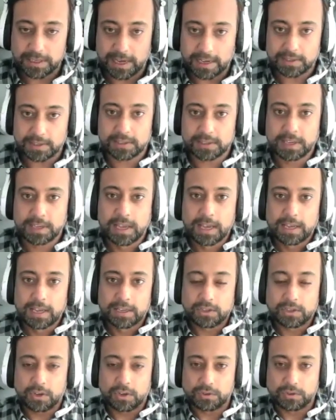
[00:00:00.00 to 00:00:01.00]
as the deaths.
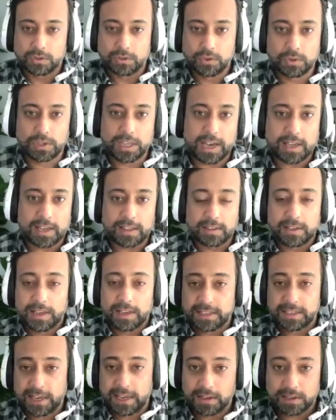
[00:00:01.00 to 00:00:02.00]
So to do that,
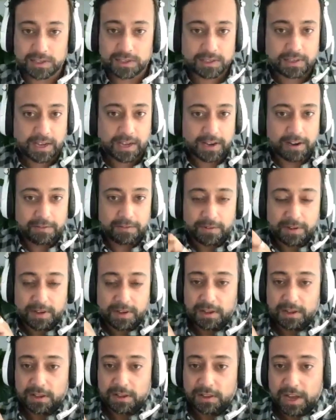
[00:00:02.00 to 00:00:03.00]
it takes kind of
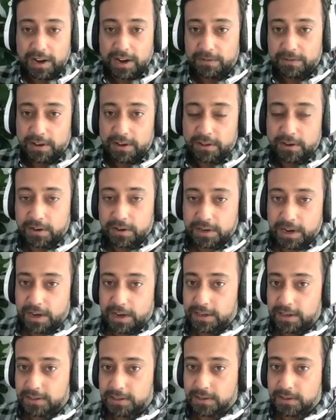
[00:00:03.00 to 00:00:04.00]
a lot of other
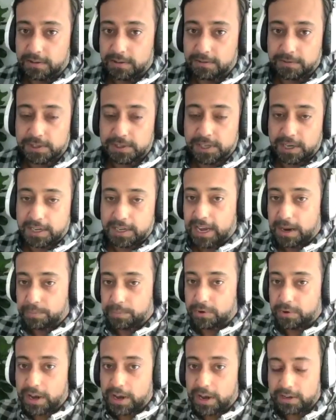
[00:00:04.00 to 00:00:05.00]
kinds of study
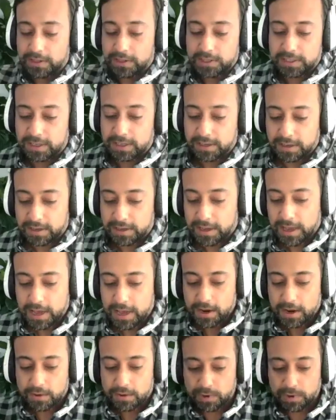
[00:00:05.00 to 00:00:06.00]
apparatus to
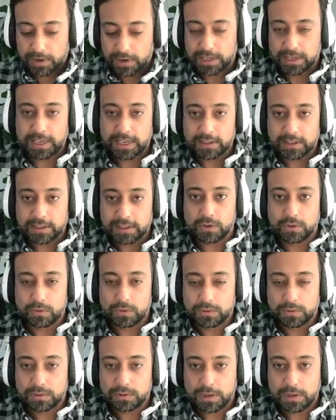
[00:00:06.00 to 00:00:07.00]
really get
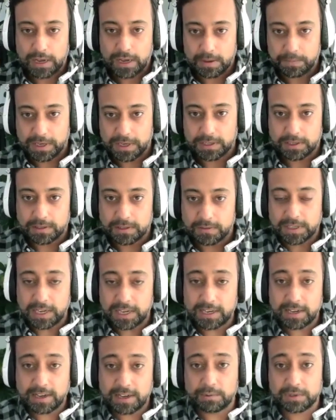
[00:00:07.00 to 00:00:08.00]
those pieces
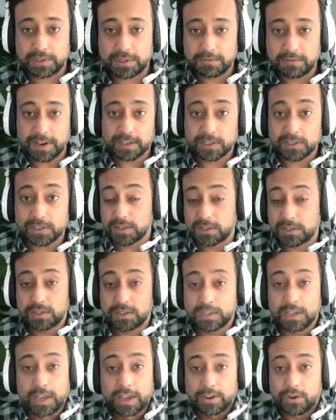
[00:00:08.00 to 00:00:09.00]
of data. With
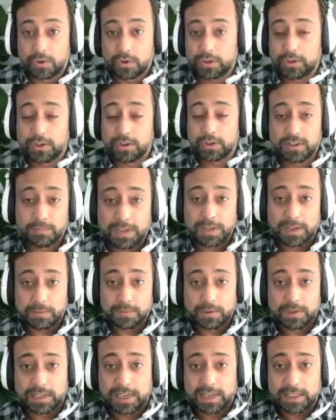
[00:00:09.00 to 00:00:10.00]
infections, you're only going to
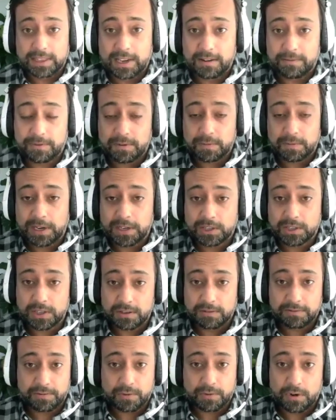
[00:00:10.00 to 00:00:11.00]
be able to get that
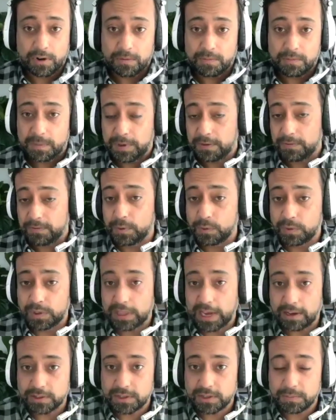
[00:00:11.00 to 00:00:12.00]
information for maybe a
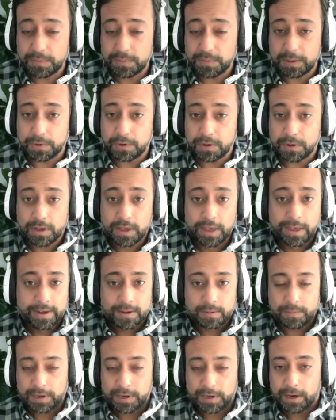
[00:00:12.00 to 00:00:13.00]
few thousand people
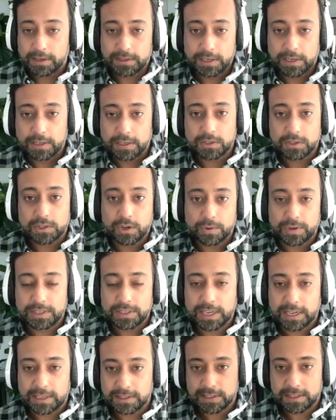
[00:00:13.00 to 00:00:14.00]
because it is
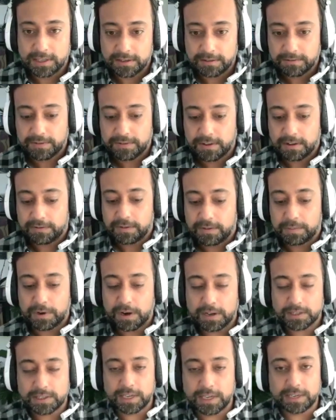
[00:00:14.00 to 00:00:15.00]
so intensive of
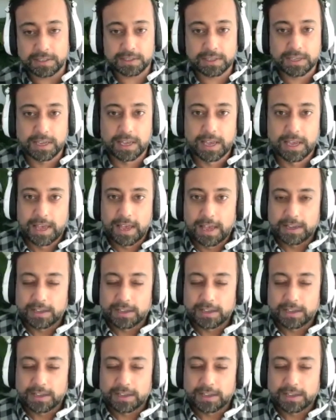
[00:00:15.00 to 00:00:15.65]
a process.